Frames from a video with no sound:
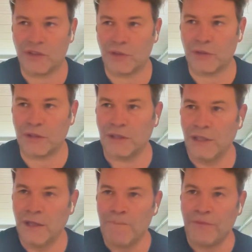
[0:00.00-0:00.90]
So the
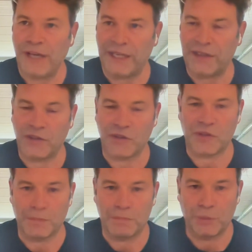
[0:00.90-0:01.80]

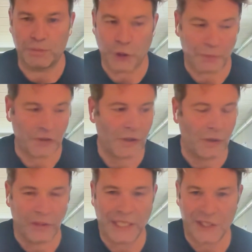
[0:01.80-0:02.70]
actors, the props, the
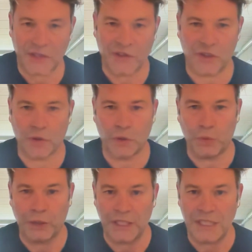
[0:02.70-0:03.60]
locations,
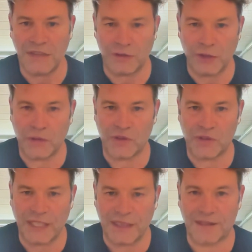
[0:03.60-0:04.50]
we need
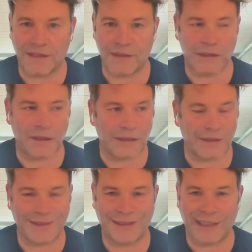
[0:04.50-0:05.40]
those data
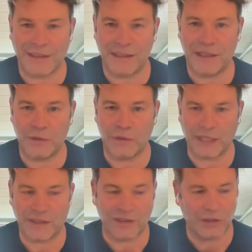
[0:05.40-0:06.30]
tightly
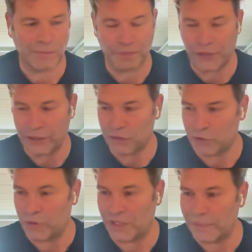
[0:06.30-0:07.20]
connected
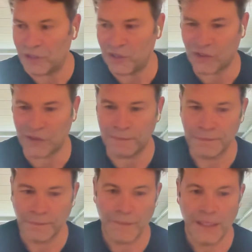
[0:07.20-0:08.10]
to the images.
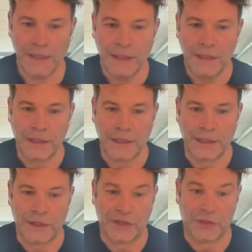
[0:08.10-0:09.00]

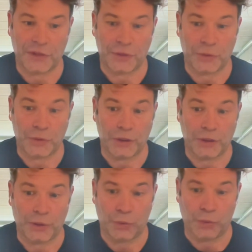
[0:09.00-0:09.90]
So
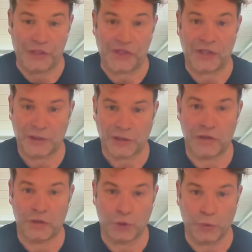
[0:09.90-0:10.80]
we
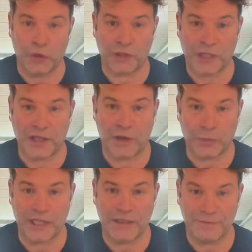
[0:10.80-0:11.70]
started working
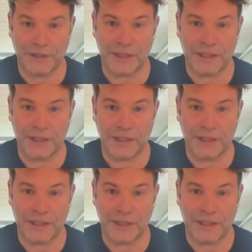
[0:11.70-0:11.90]
our way.